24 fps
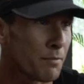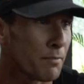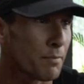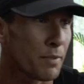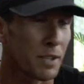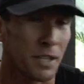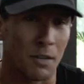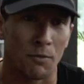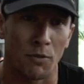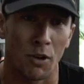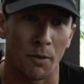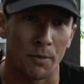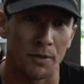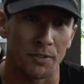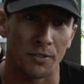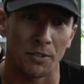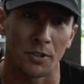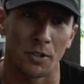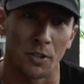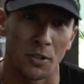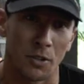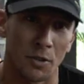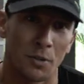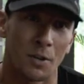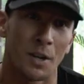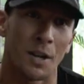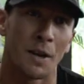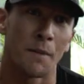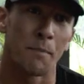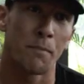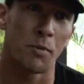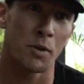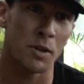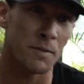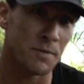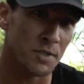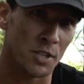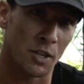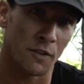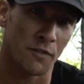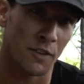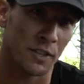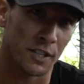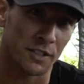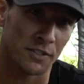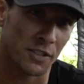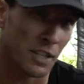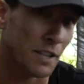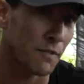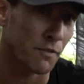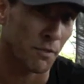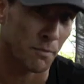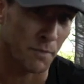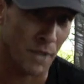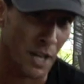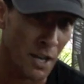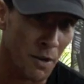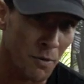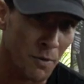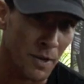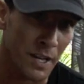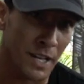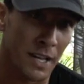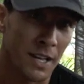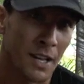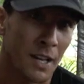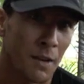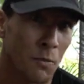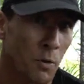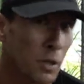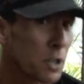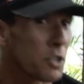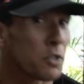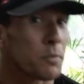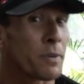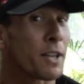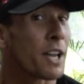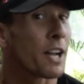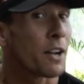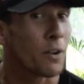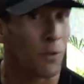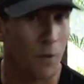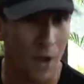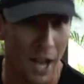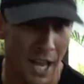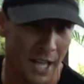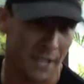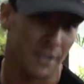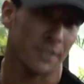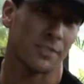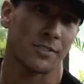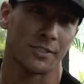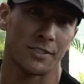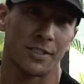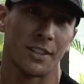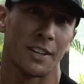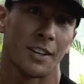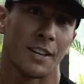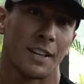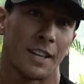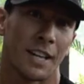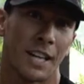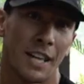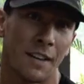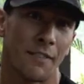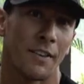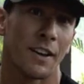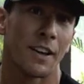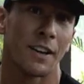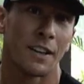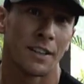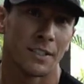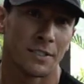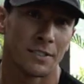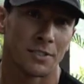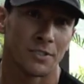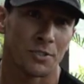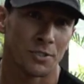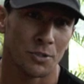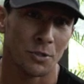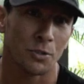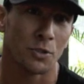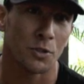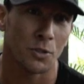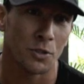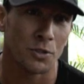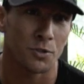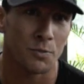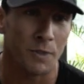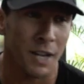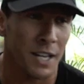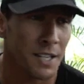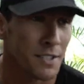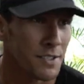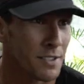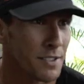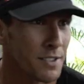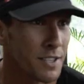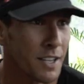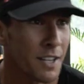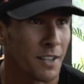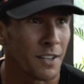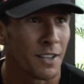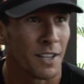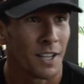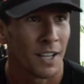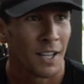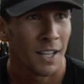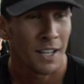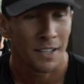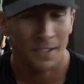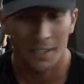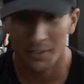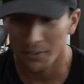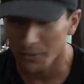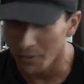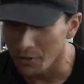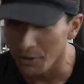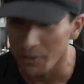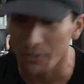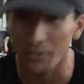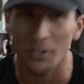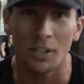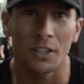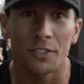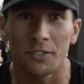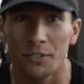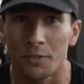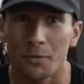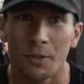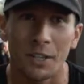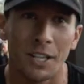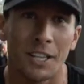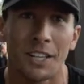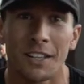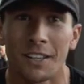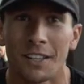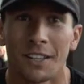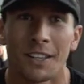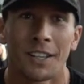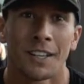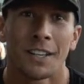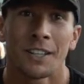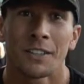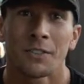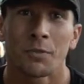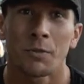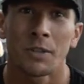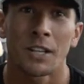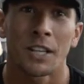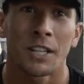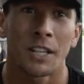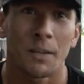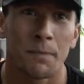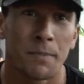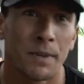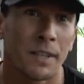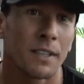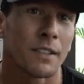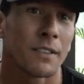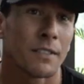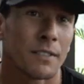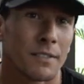Peter Robinson, who put himself on a team from nowhere, went on to be our greatest ever short course racer. So there's 2 sides to any Olympic